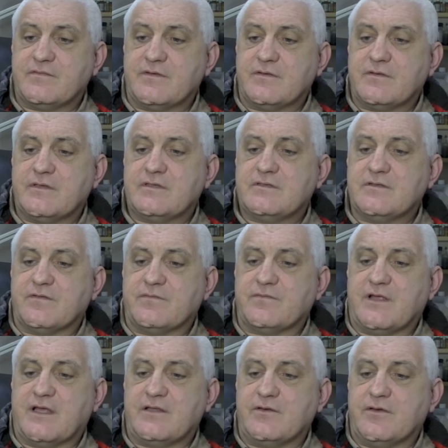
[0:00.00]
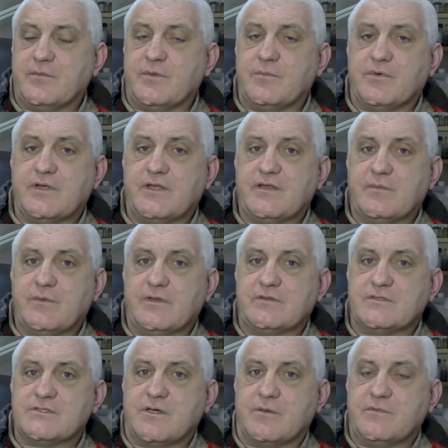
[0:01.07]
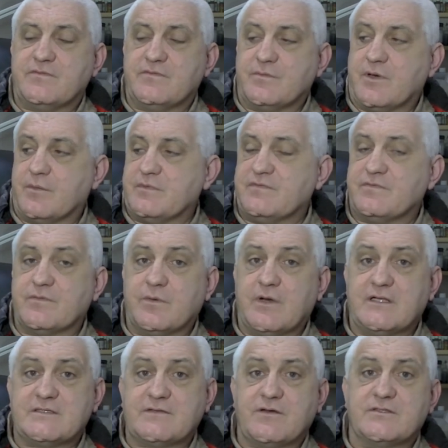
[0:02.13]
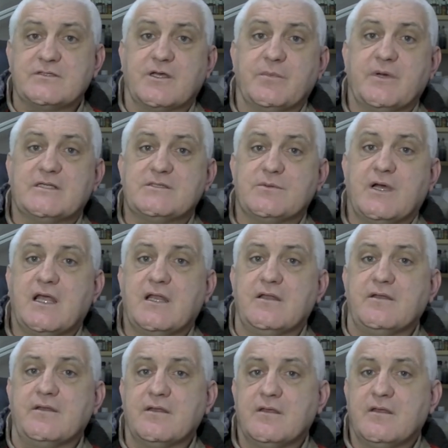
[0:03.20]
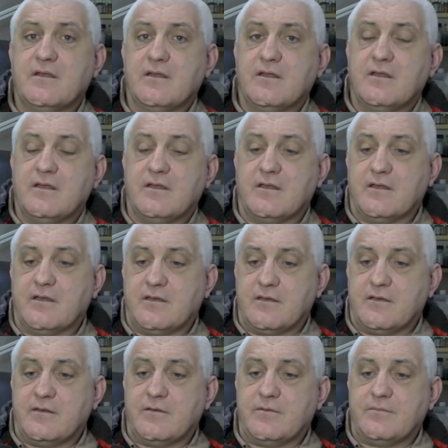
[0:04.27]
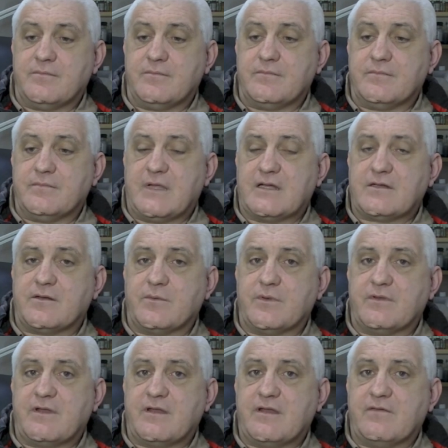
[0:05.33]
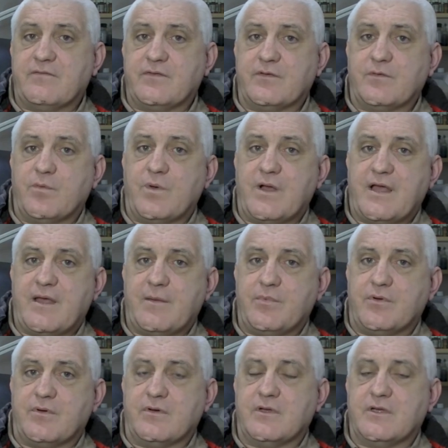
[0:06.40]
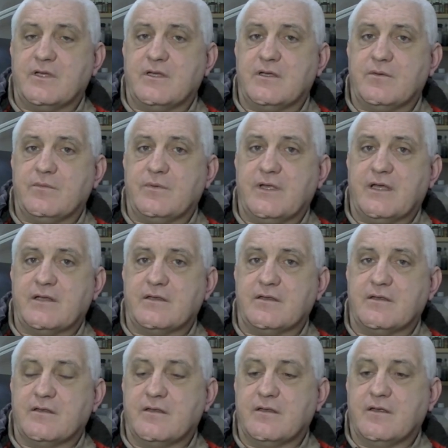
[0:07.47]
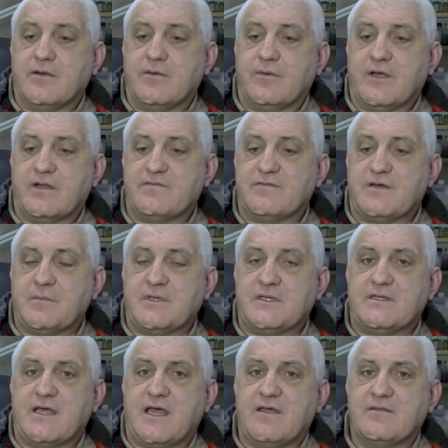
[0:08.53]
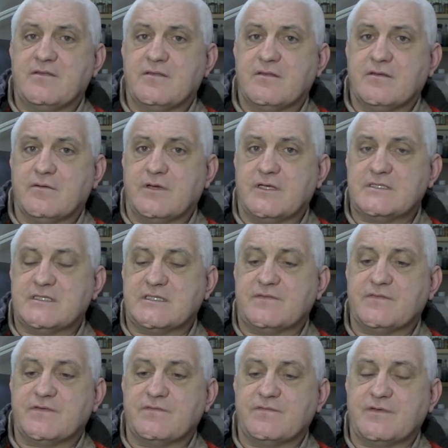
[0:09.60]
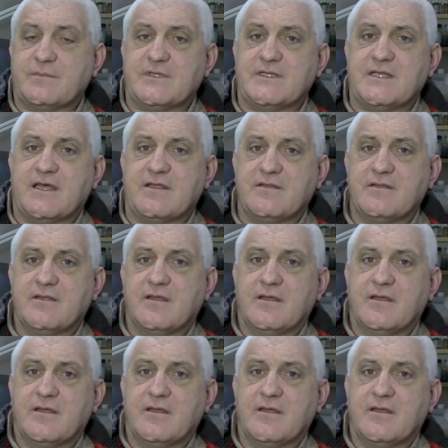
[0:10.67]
of a, it's not a fly in the ointment, but it will stop me from hobbying for a while, so I've got to go back to Ireland. I don't know whether any of you are aware, but we had a family death, quite a significant family death,